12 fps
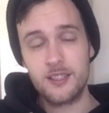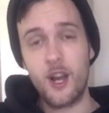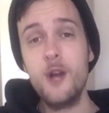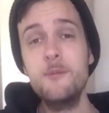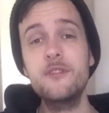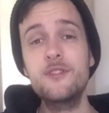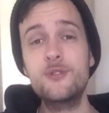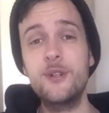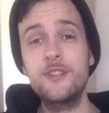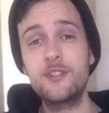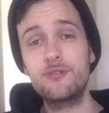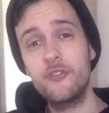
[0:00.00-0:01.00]
I hope you've
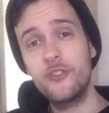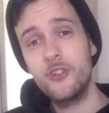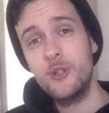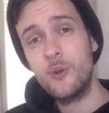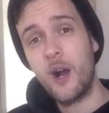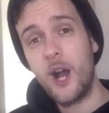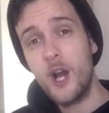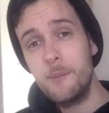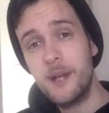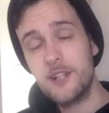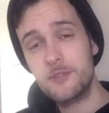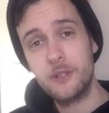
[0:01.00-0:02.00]
enjoyed this review. I hope
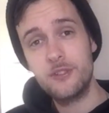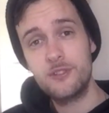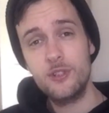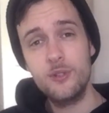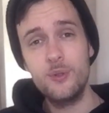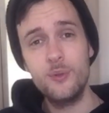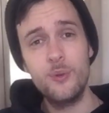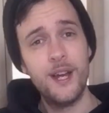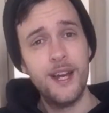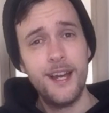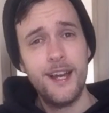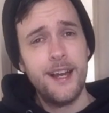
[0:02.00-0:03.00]
it hasn't been too
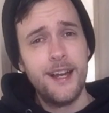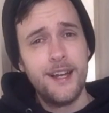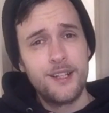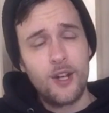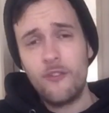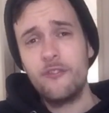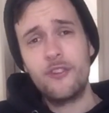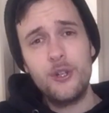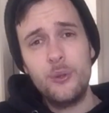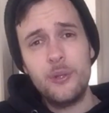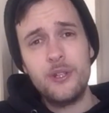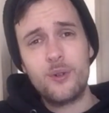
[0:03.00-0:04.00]

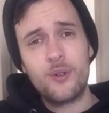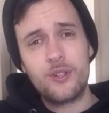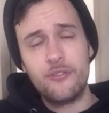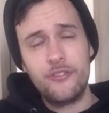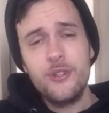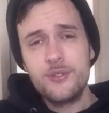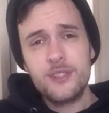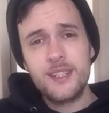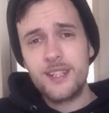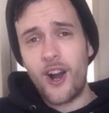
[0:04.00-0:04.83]
convoluted or confusing.